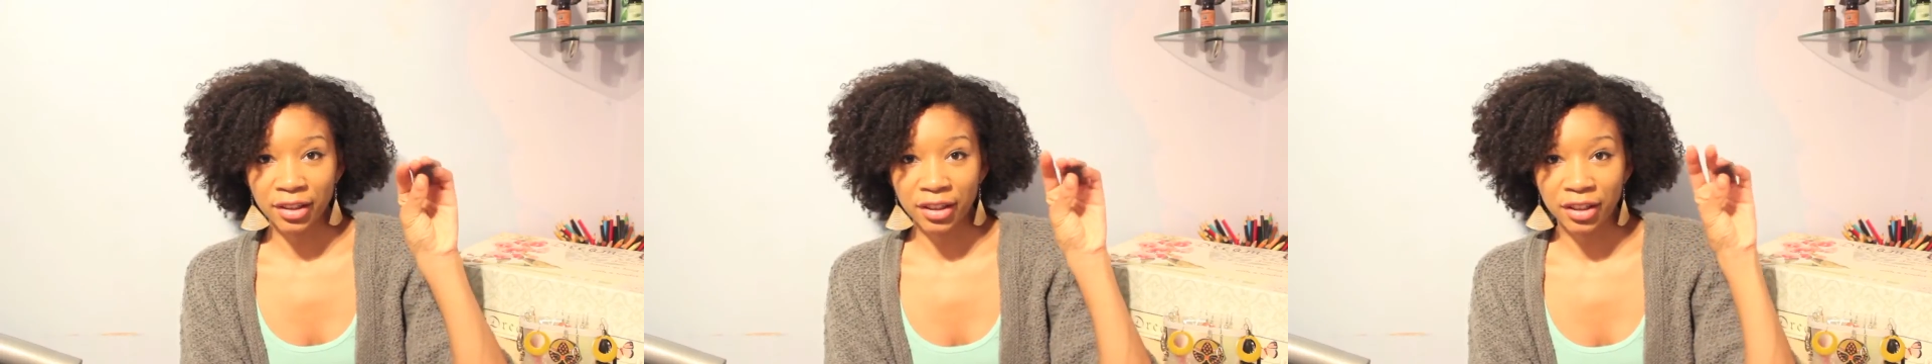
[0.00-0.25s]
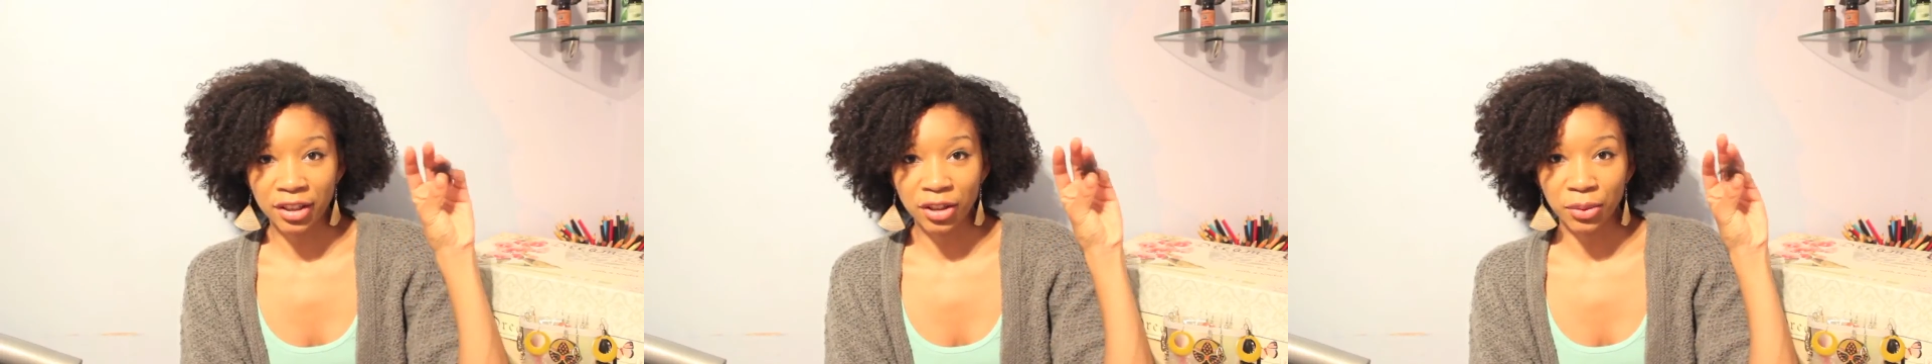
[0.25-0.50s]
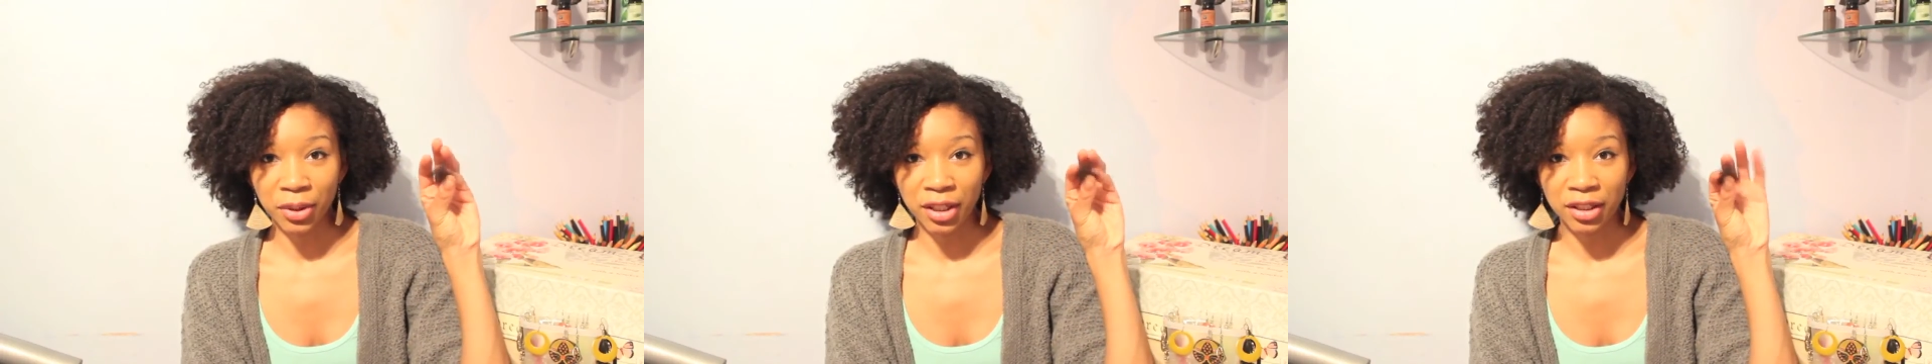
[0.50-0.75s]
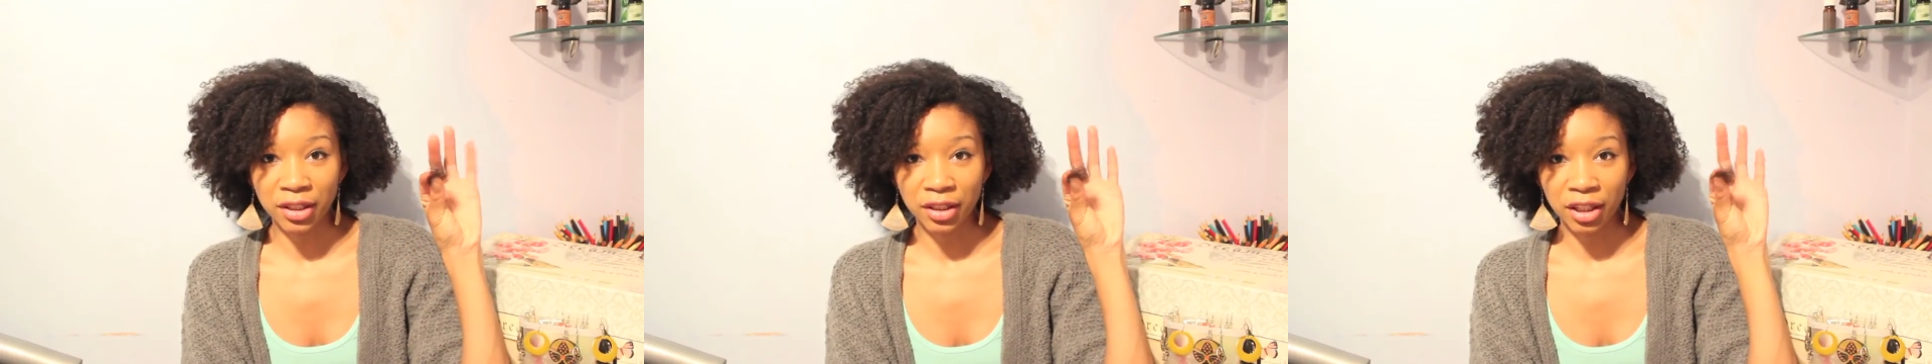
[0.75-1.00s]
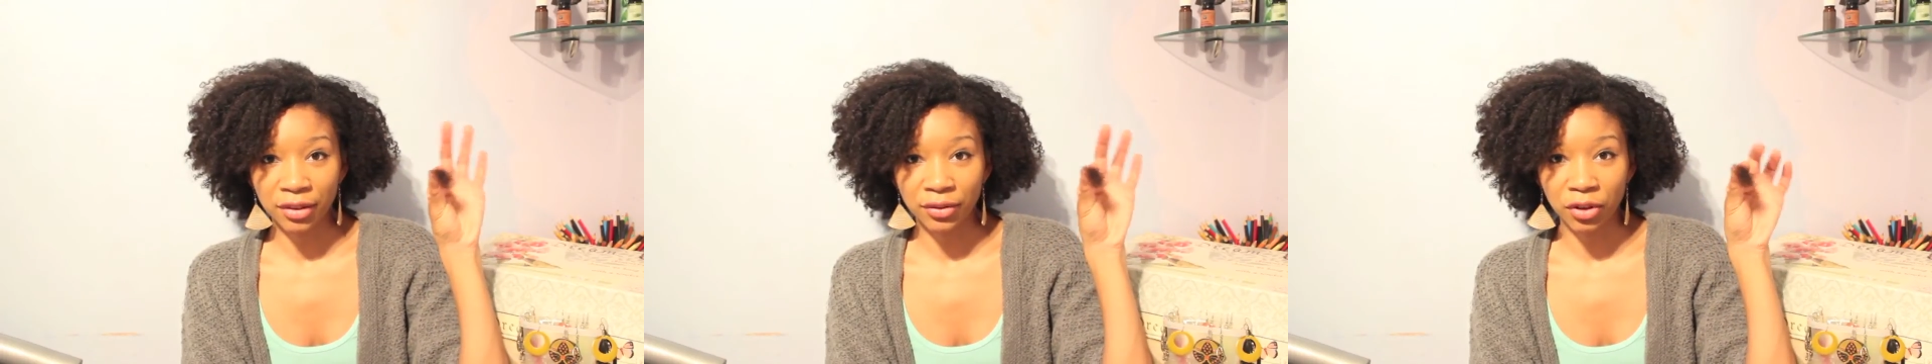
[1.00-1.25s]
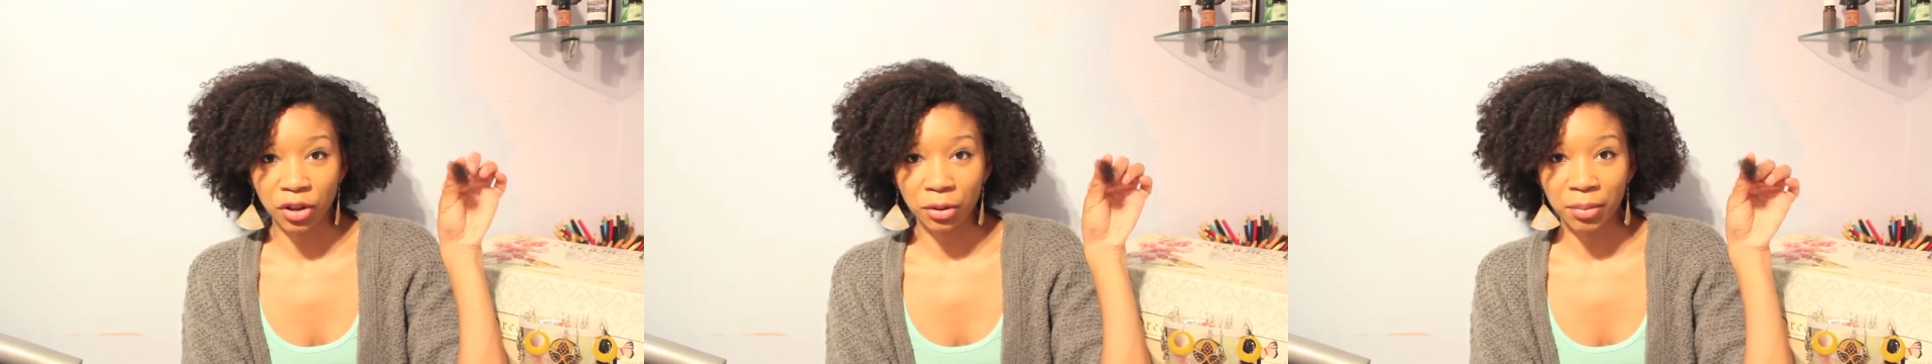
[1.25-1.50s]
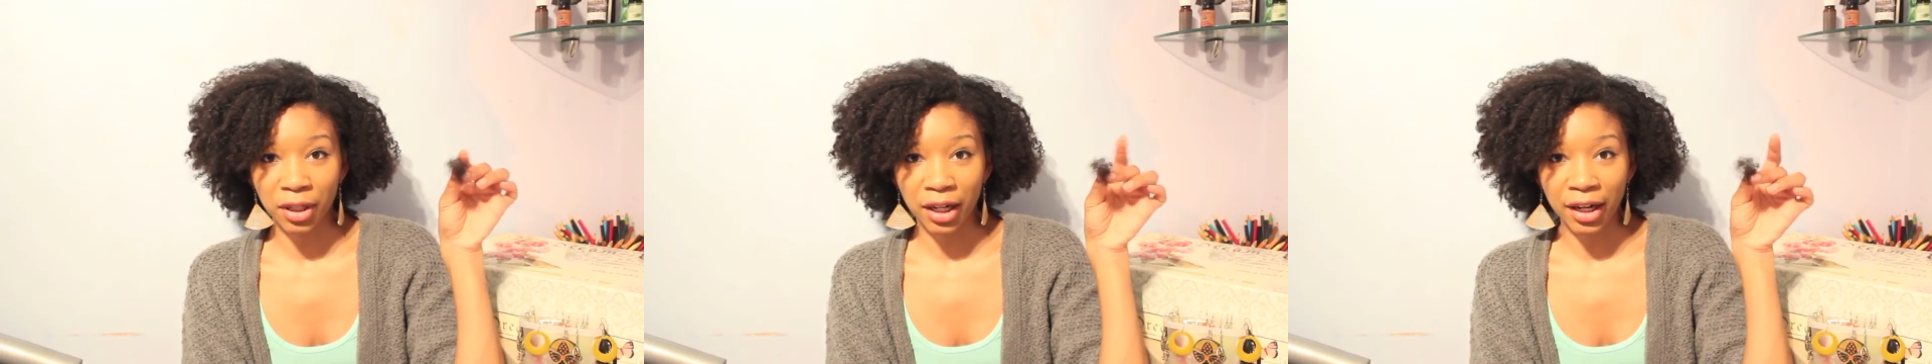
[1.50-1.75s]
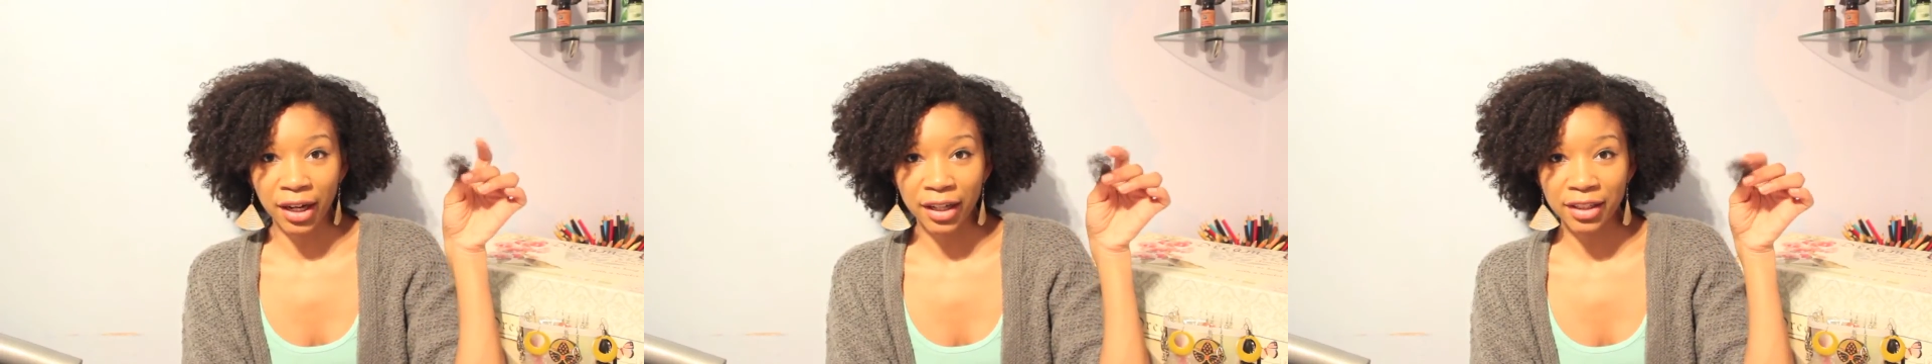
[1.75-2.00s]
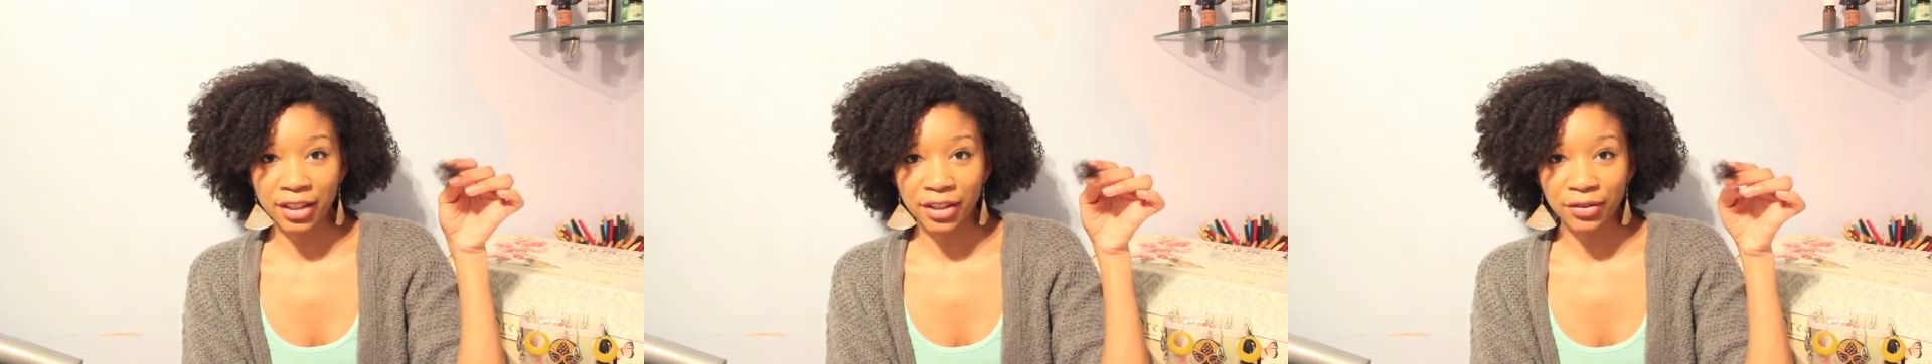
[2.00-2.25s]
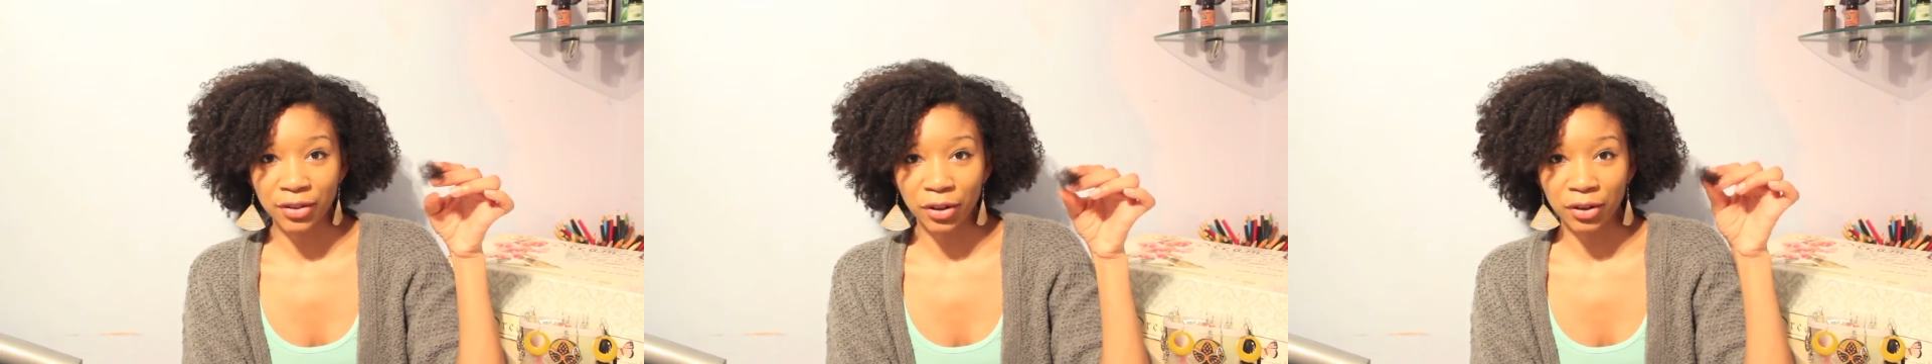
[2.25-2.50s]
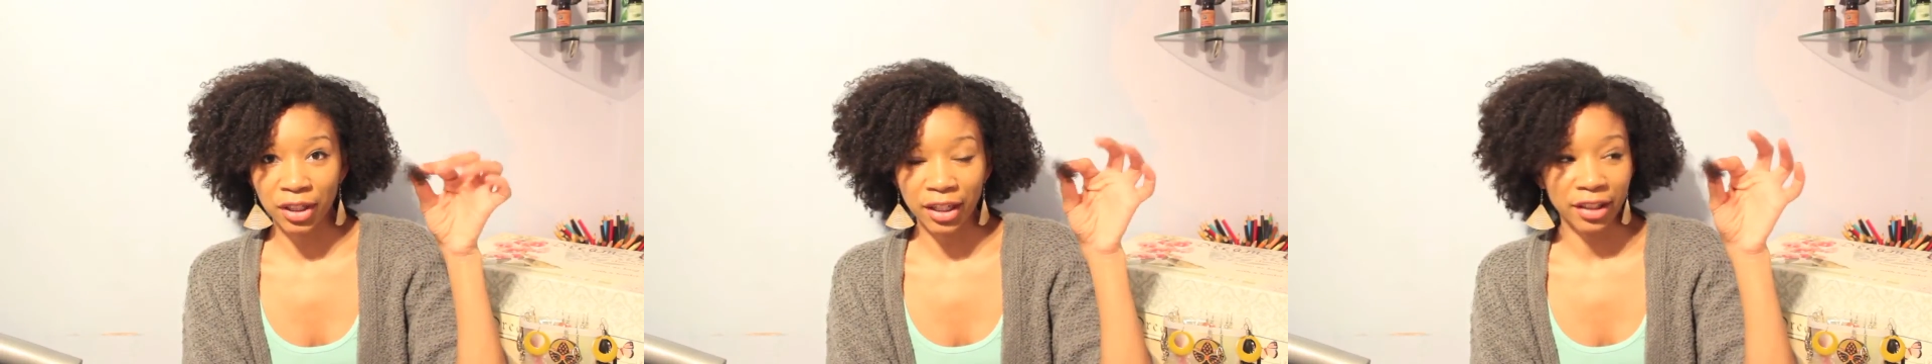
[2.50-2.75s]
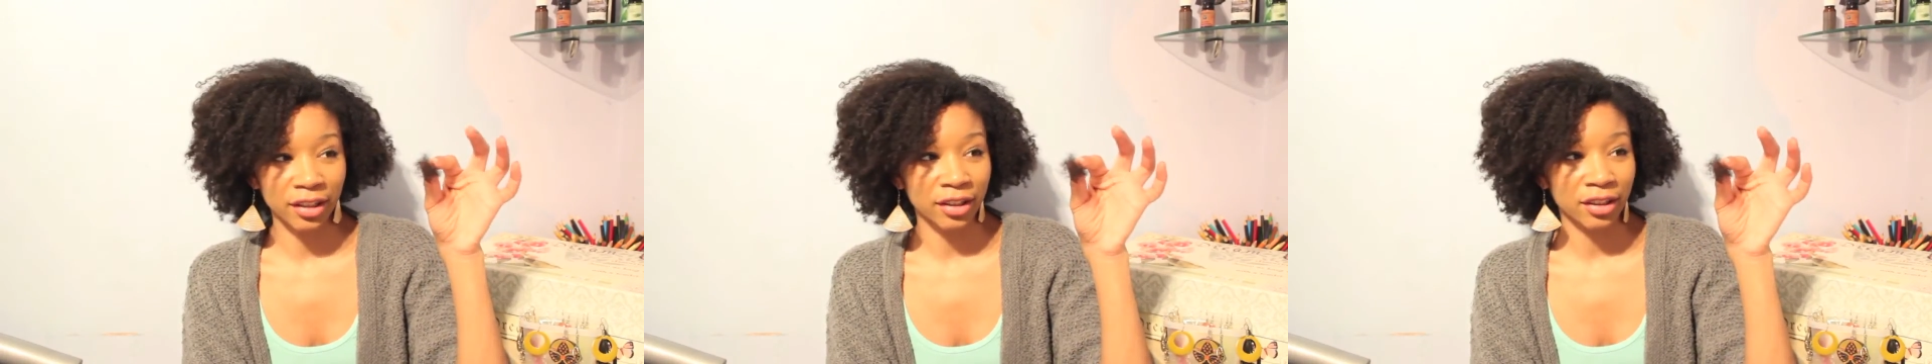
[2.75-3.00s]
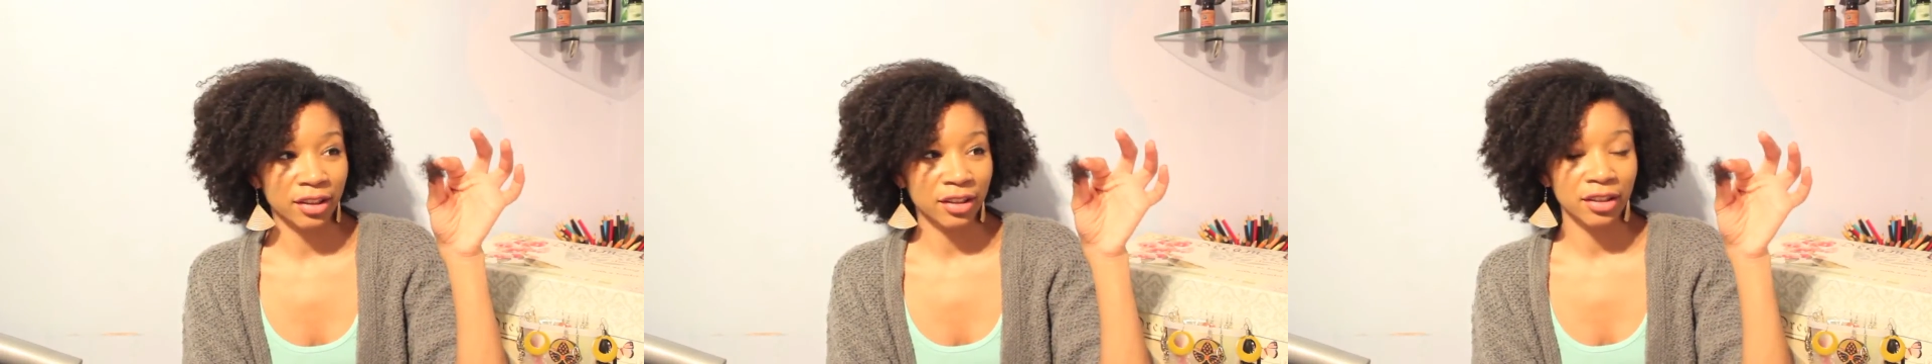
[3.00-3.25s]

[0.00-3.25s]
situation that I've got. But I just felt like,